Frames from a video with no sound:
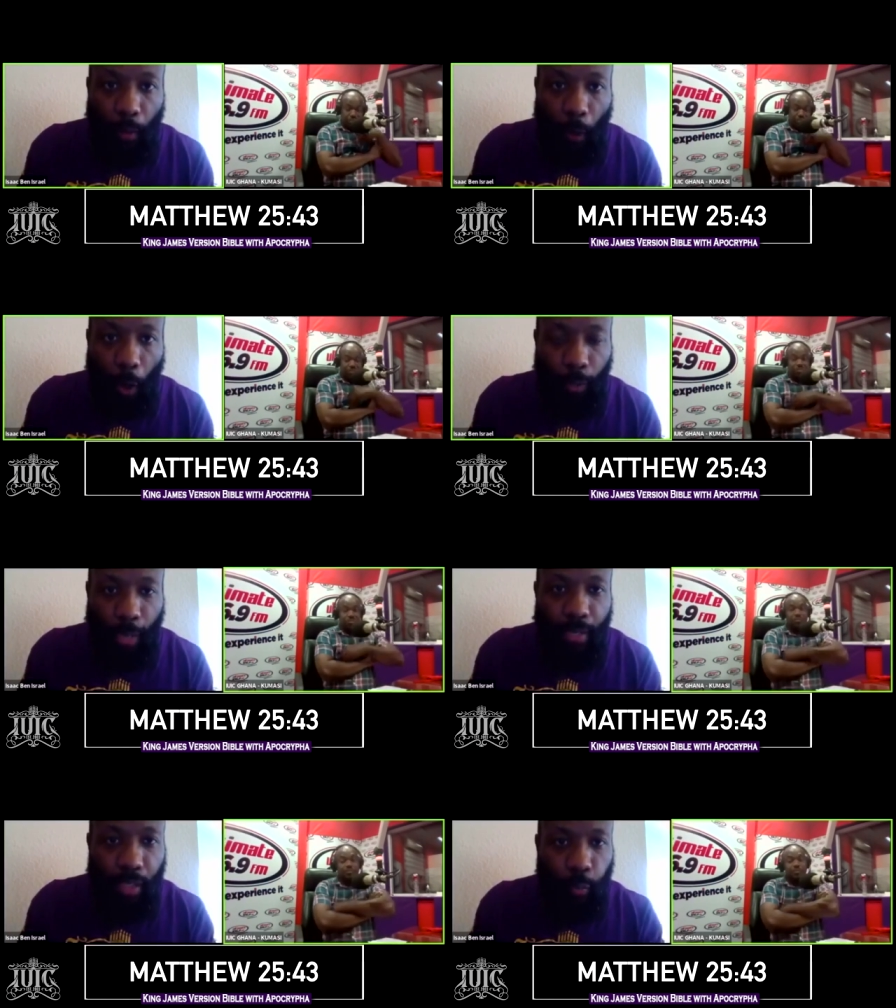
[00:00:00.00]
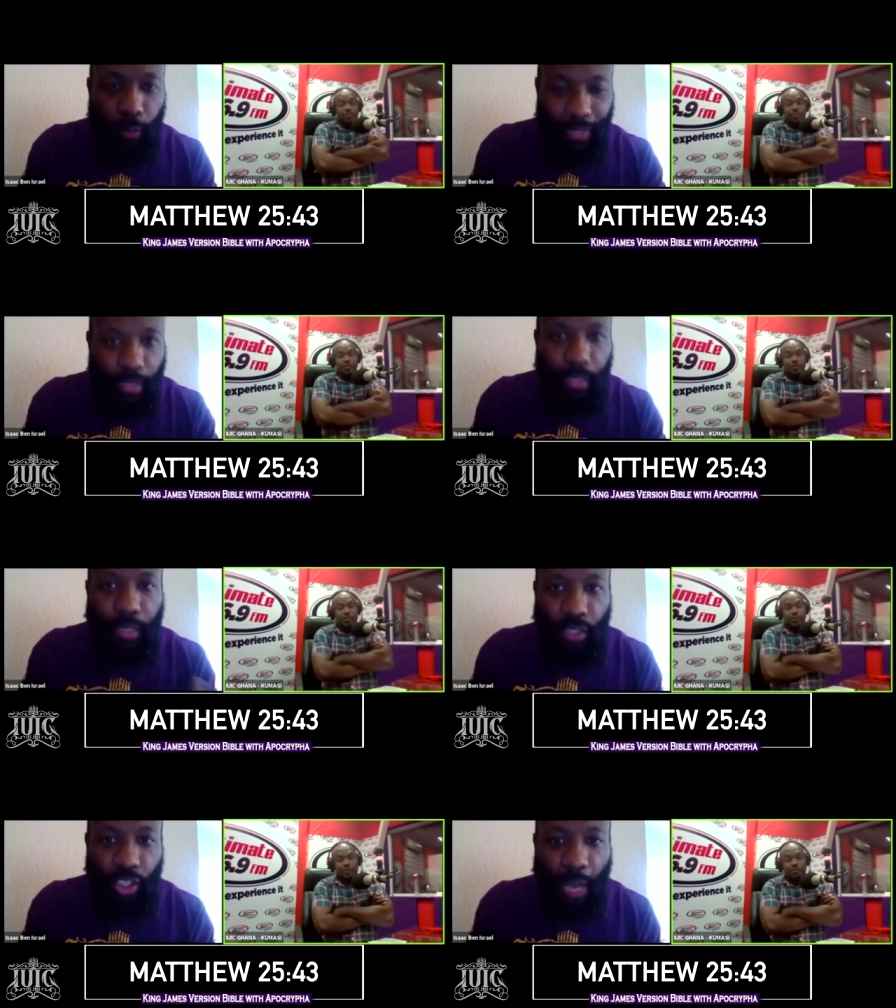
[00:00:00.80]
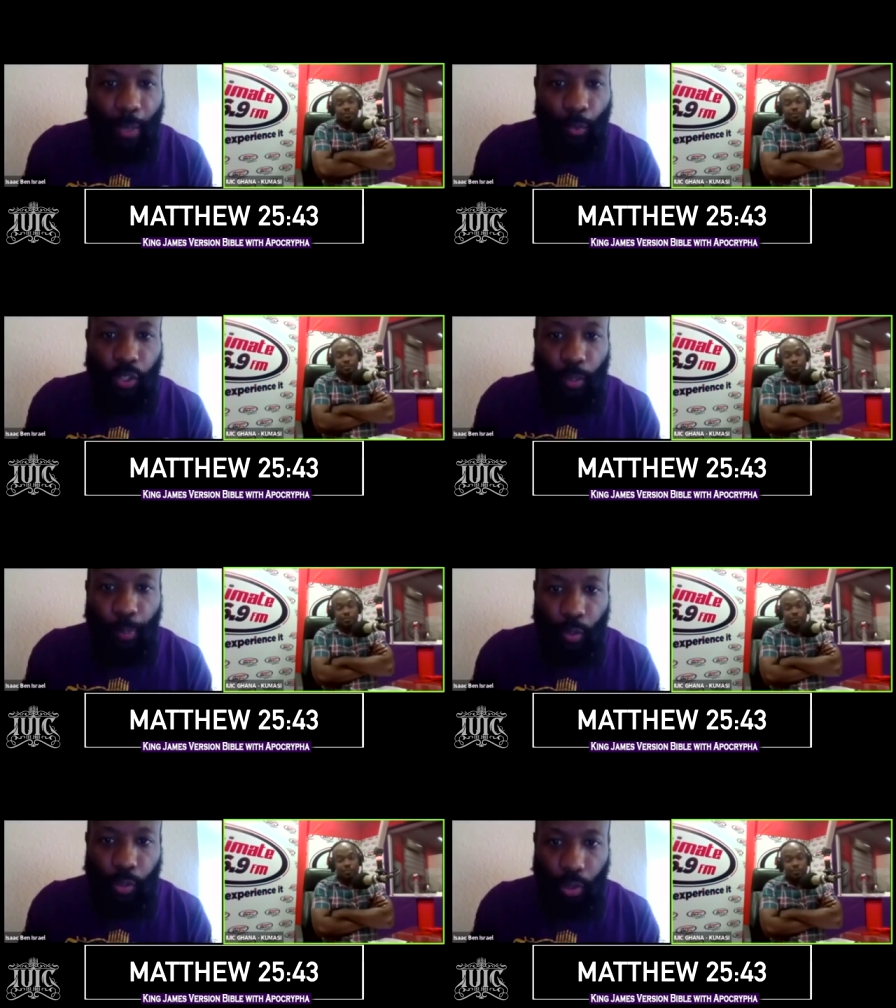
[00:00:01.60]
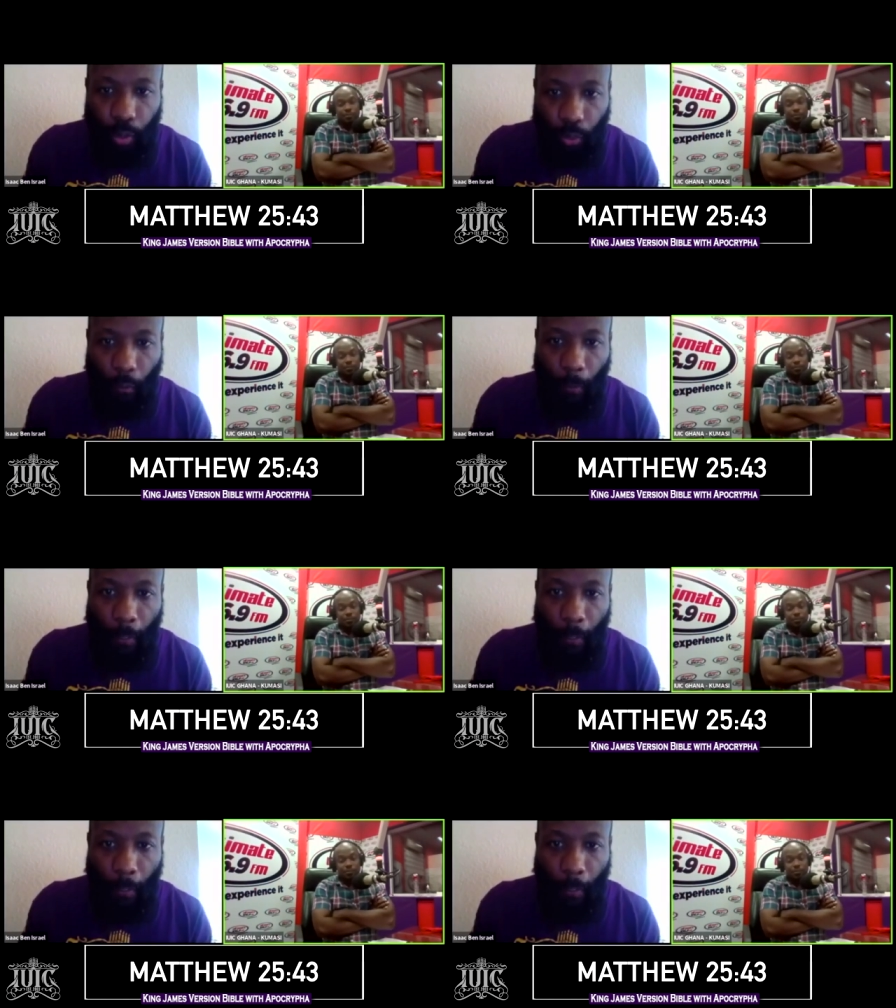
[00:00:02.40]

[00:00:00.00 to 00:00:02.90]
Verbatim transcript: Okay? This is the job that we're supposed to do.